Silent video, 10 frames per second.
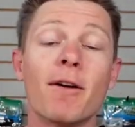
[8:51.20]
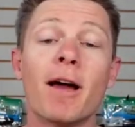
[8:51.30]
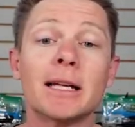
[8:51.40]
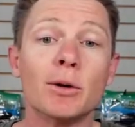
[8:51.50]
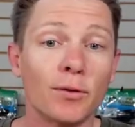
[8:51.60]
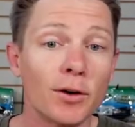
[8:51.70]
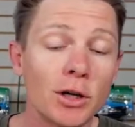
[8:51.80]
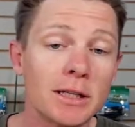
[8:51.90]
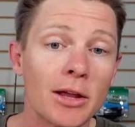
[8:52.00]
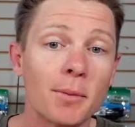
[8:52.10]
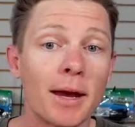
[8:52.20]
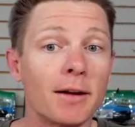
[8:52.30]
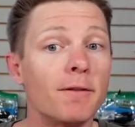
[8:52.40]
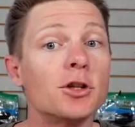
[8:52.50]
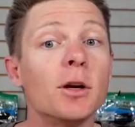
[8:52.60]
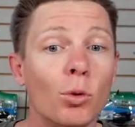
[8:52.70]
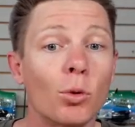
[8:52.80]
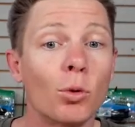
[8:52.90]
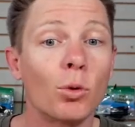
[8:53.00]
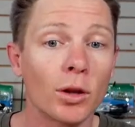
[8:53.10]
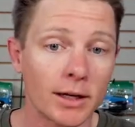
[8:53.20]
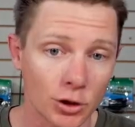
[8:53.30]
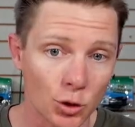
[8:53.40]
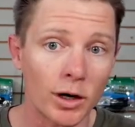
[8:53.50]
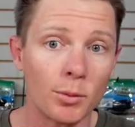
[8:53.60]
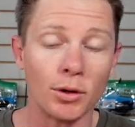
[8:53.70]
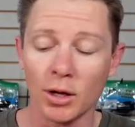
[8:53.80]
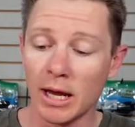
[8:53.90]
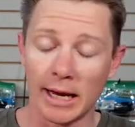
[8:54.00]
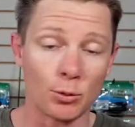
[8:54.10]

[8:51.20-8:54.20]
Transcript: In fact, I was fishing it down the bank, fishing it more like a square bill.